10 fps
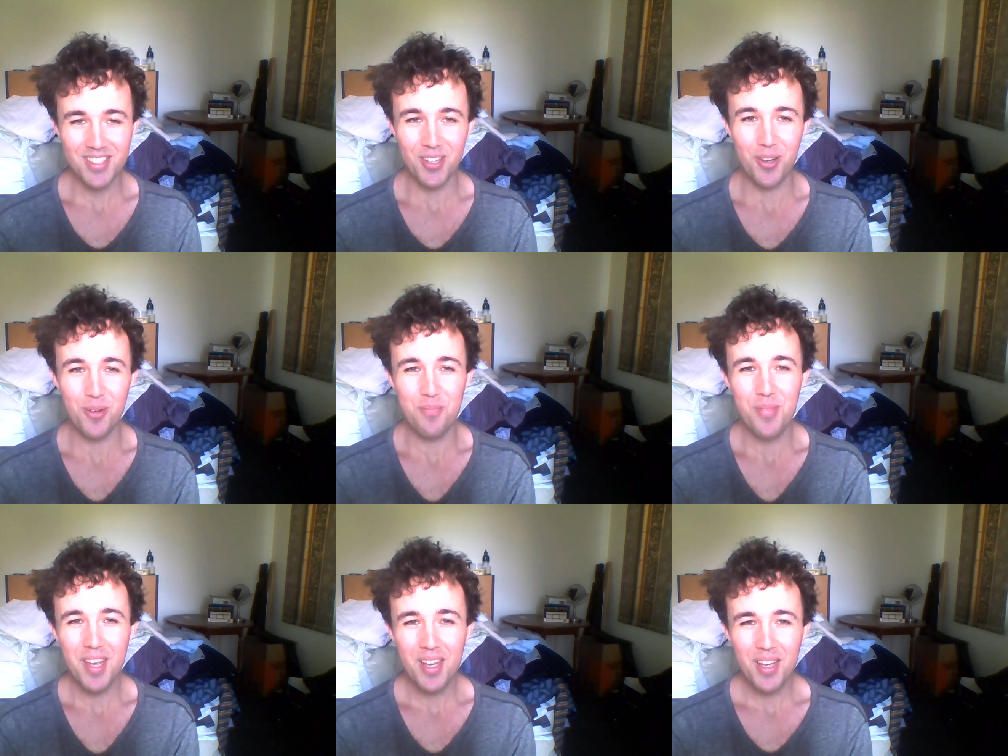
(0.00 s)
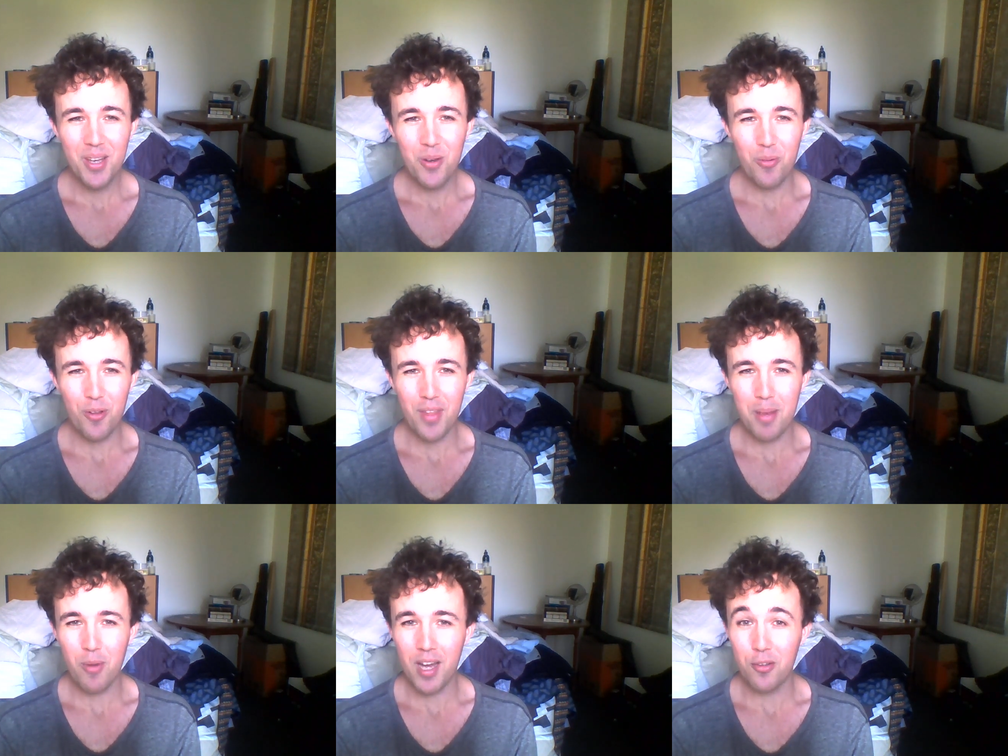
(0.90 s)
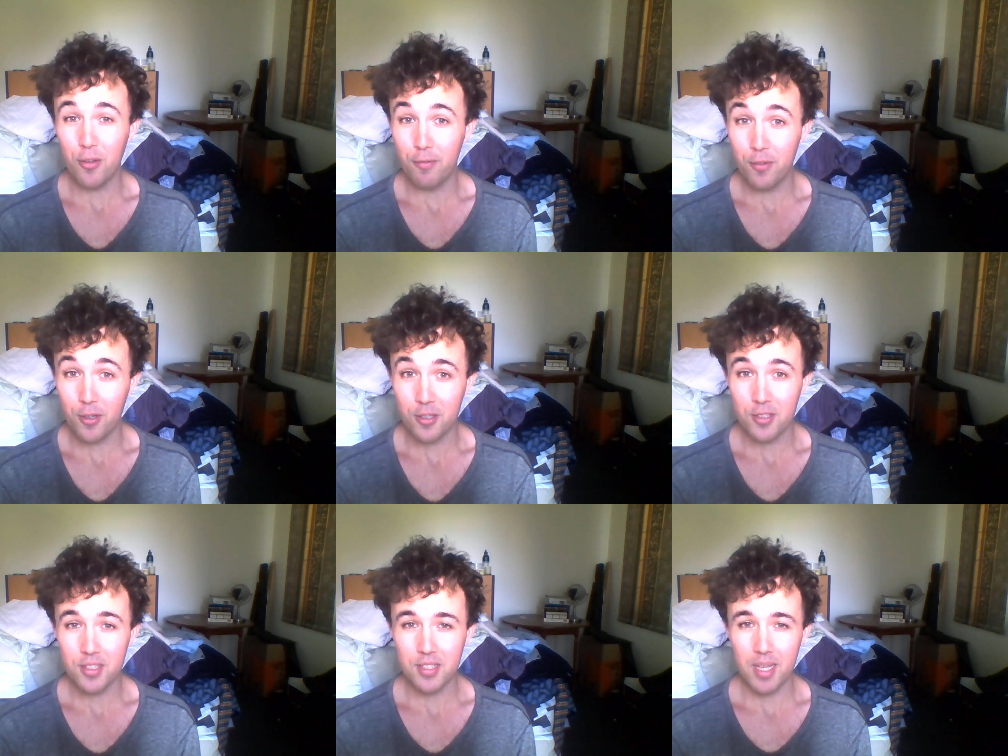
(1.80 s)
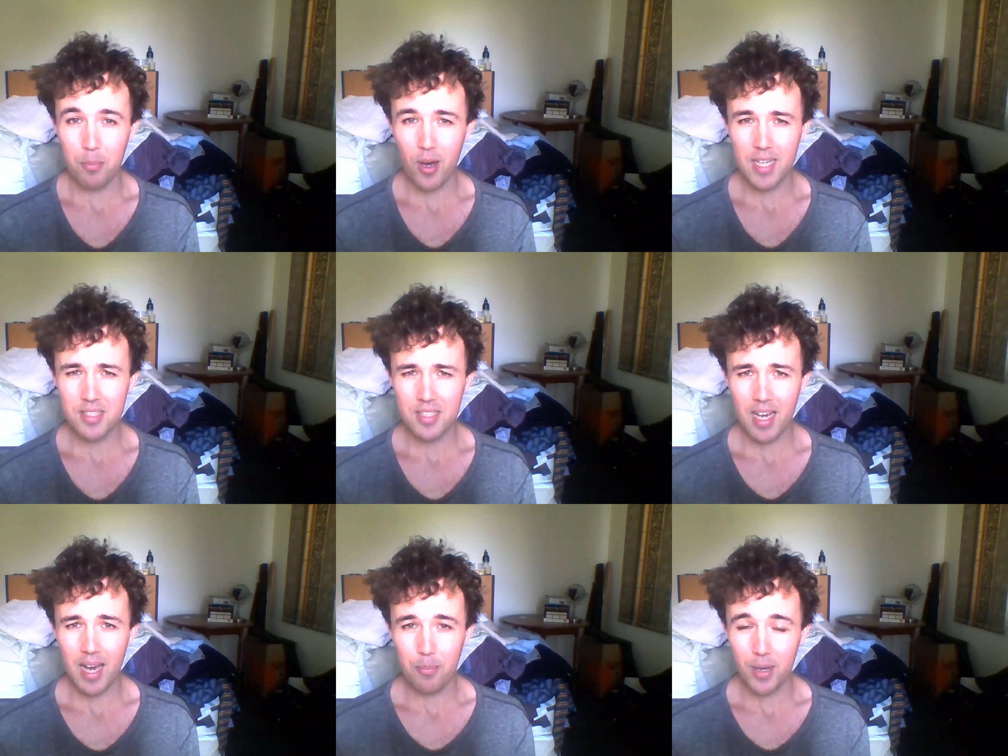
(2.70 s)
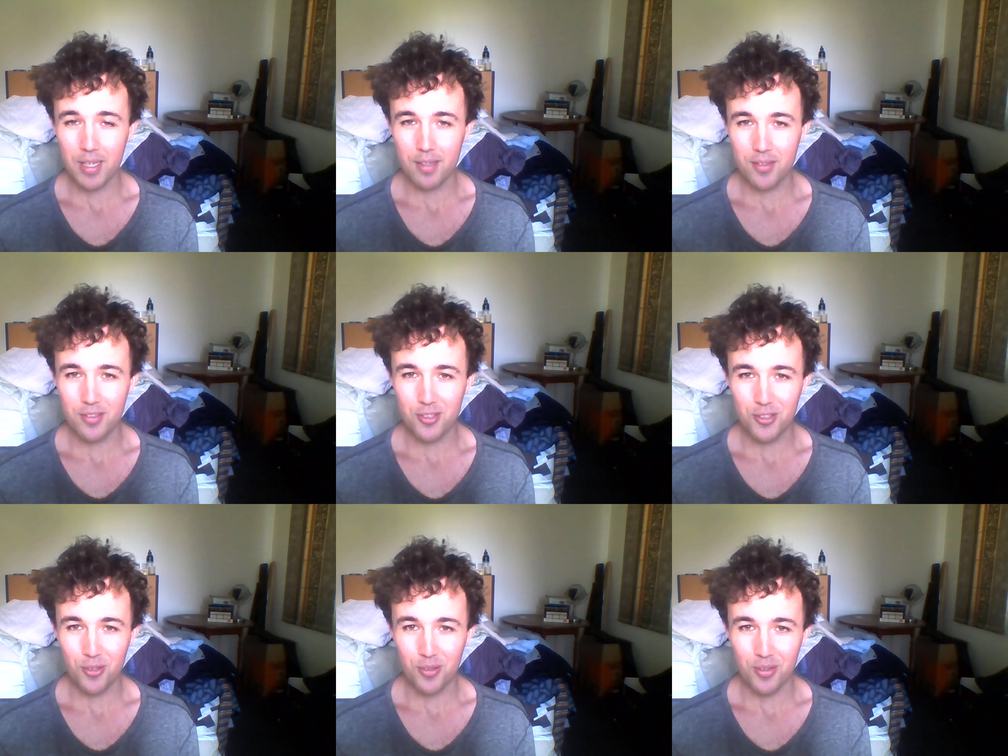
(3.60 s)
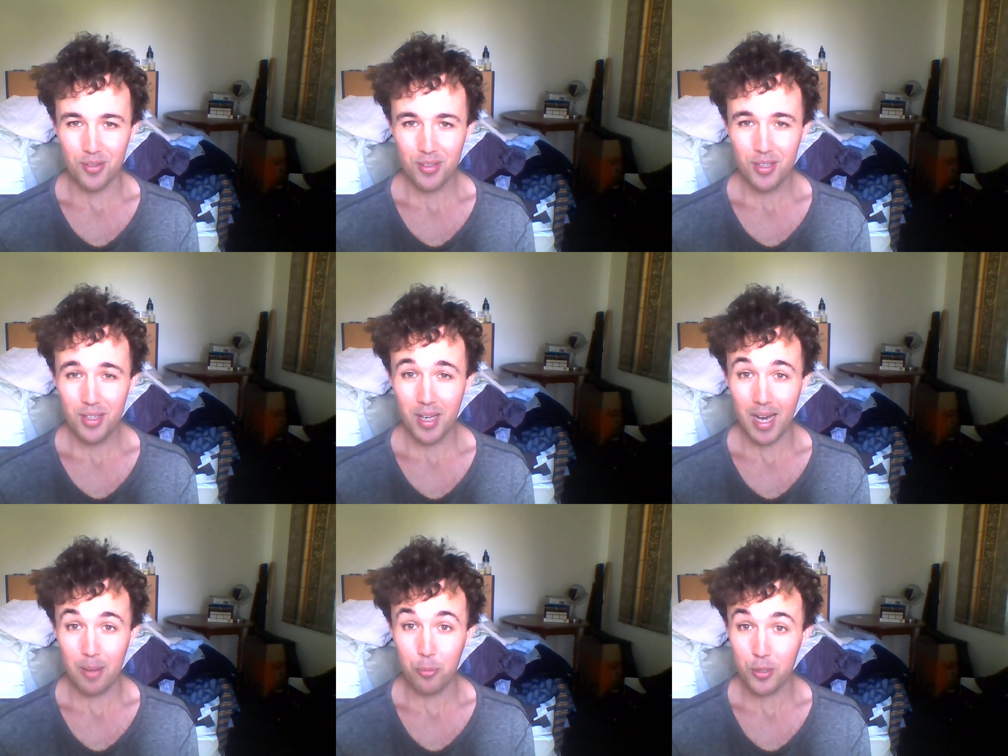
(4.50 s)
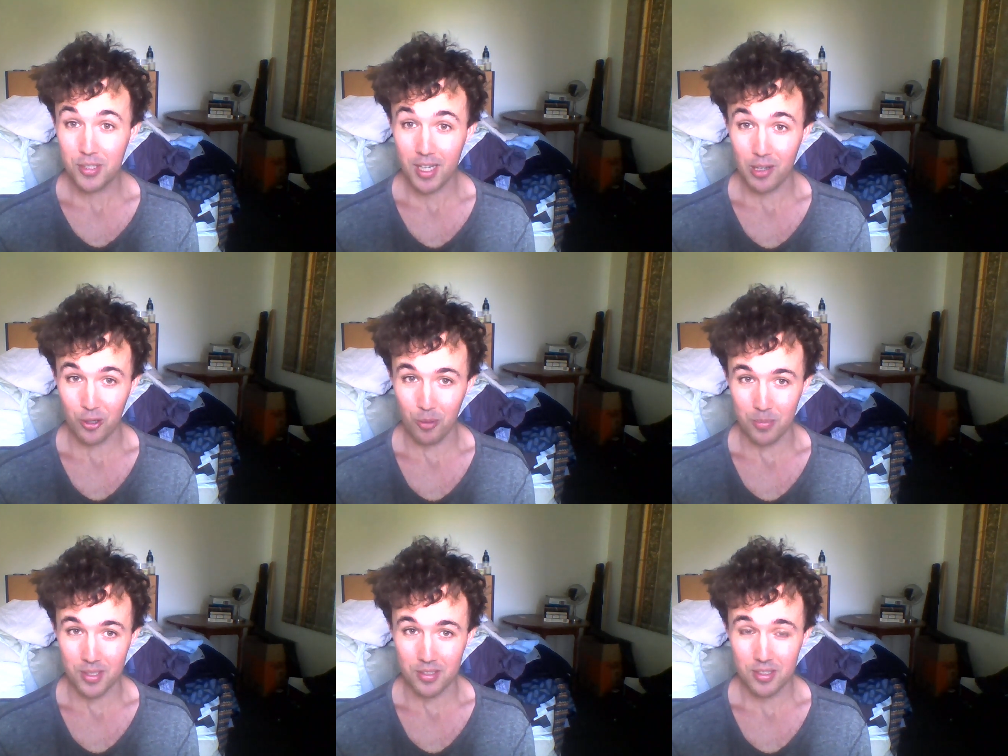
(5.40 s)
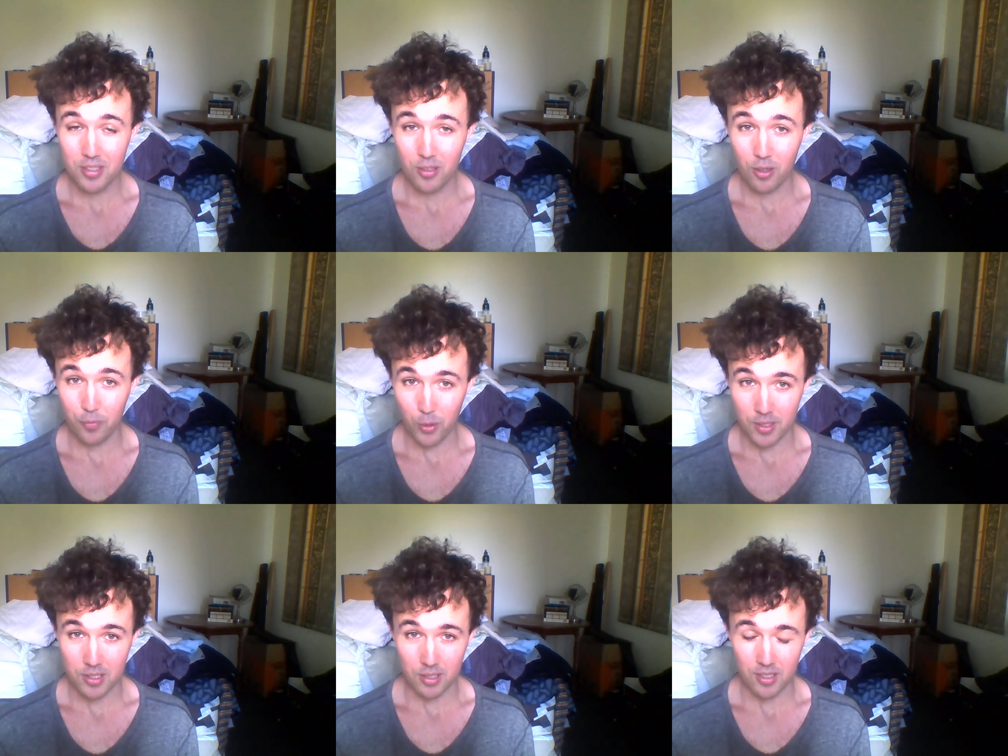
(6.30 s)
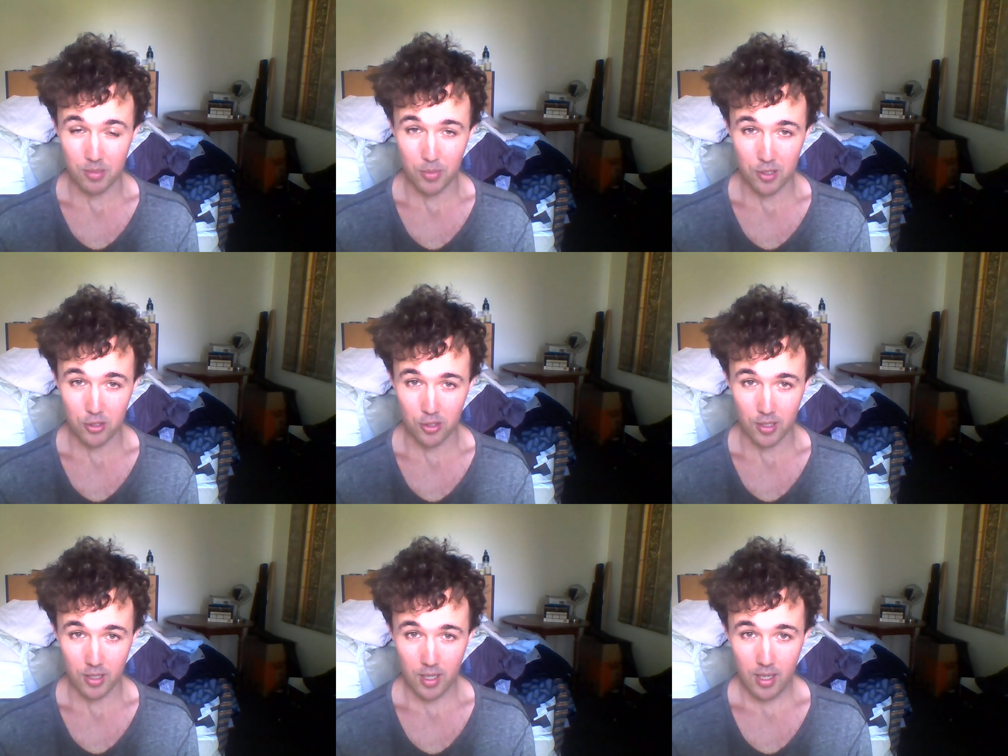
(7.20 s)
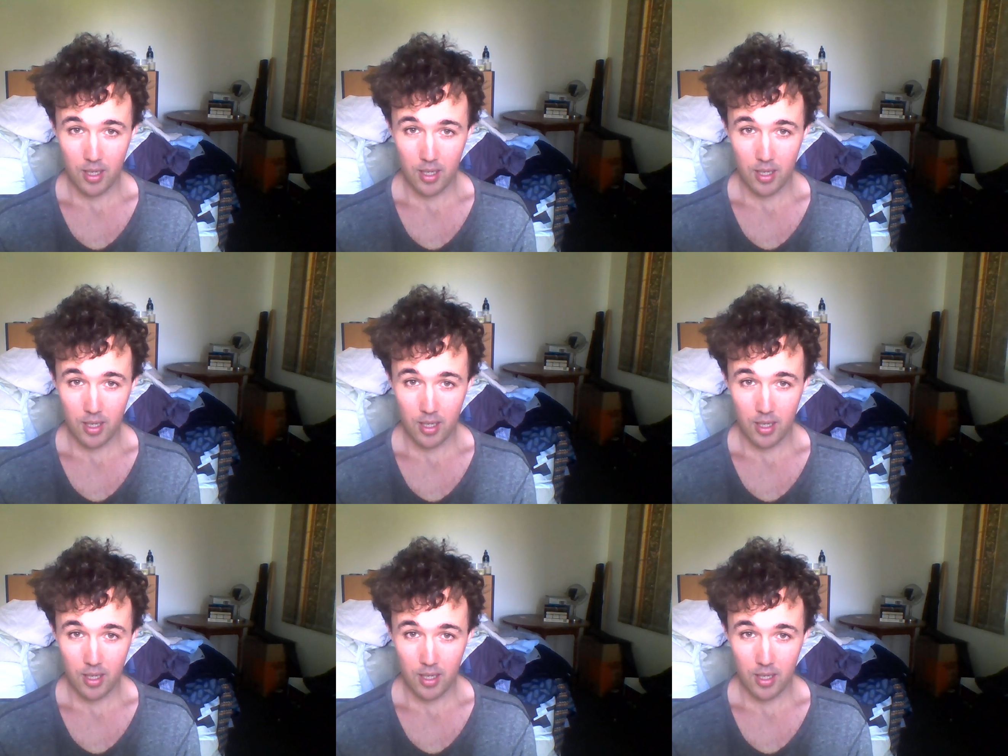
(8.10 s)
so what they might do first is they might start by giving the student uh, printout copies of Witness Lee's ministry,